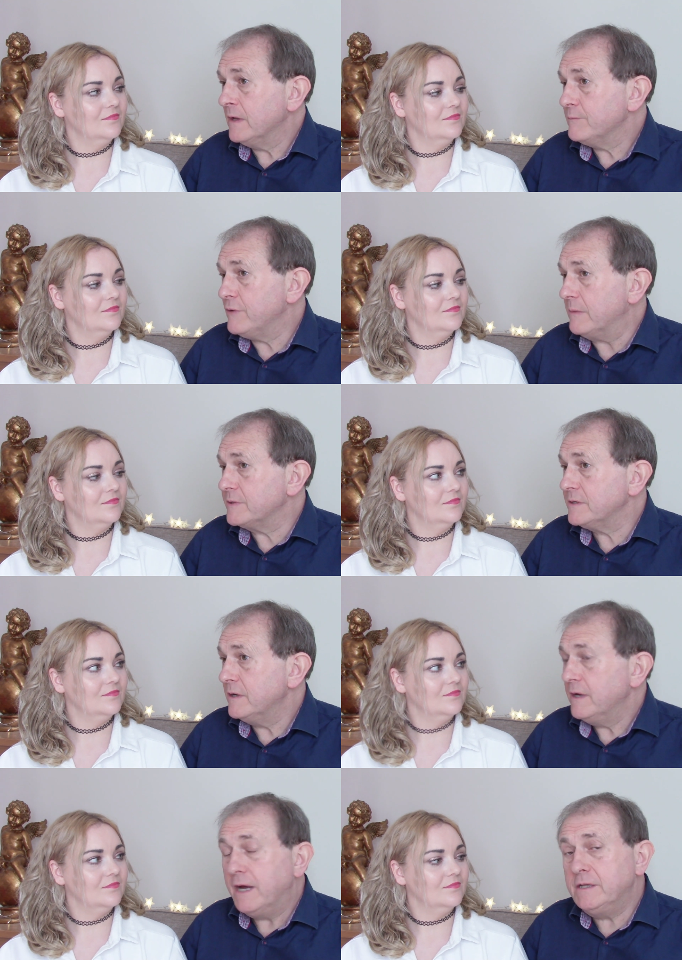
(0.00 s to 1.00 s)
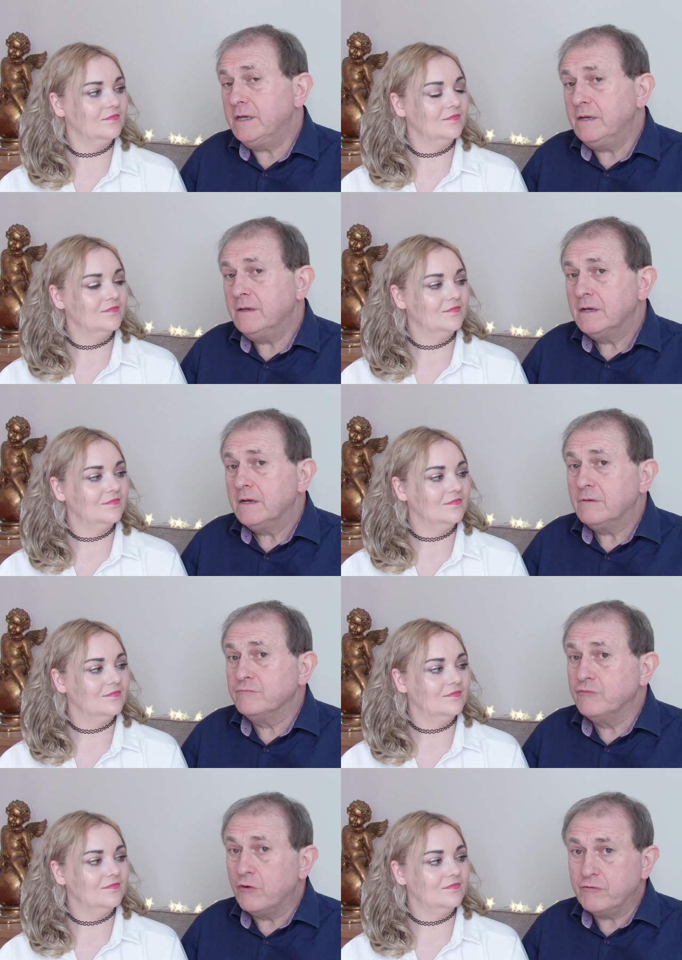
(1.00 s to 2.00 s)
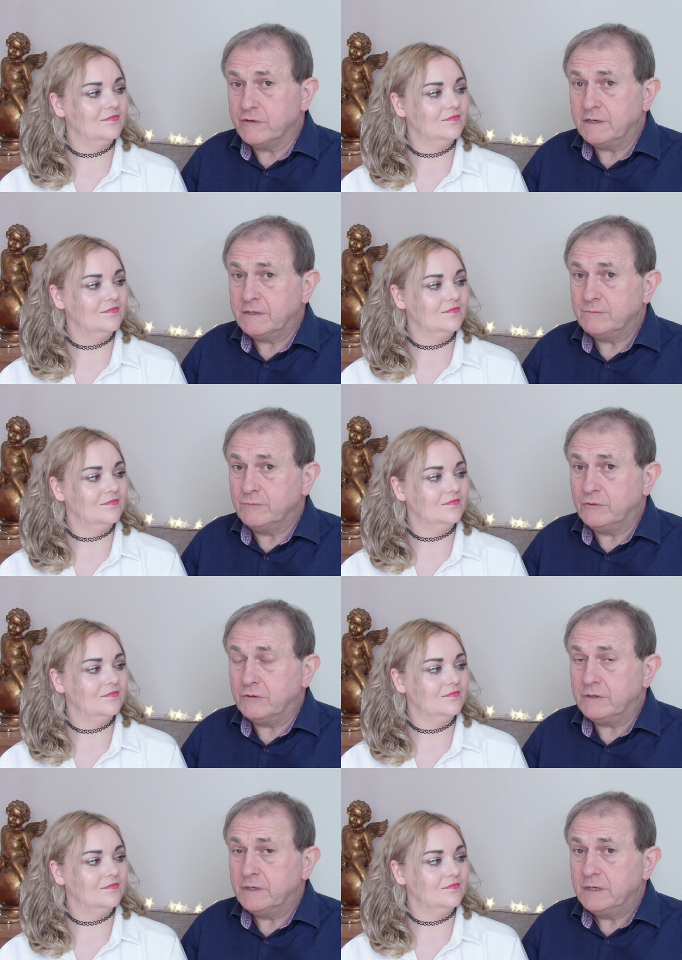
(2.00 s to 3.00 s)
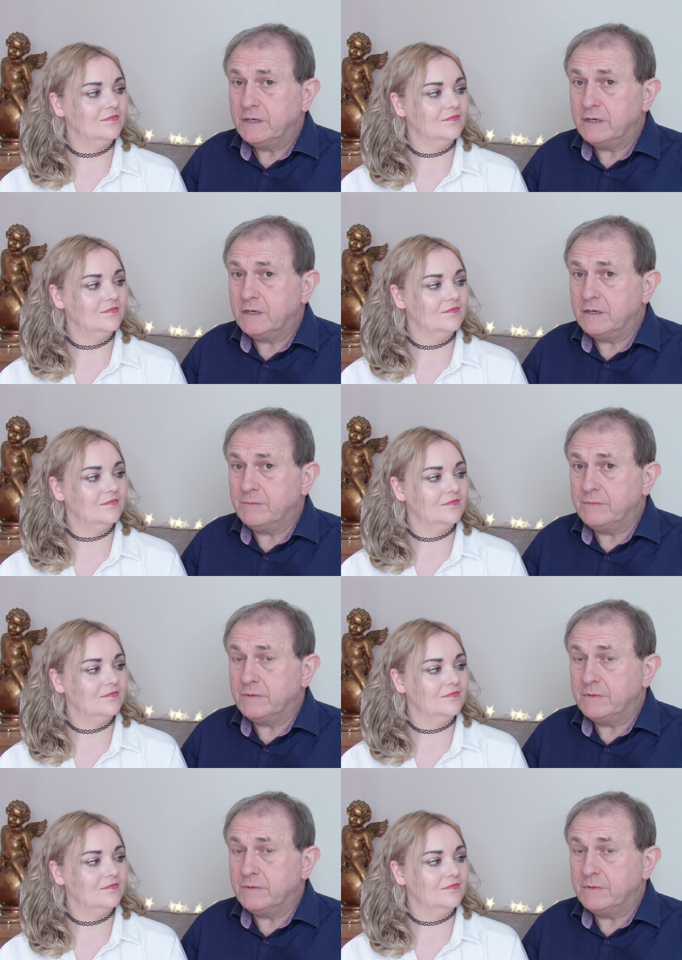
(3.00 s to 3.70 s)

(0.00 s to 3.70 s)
Speaker 1: perhaps any rawer, more um,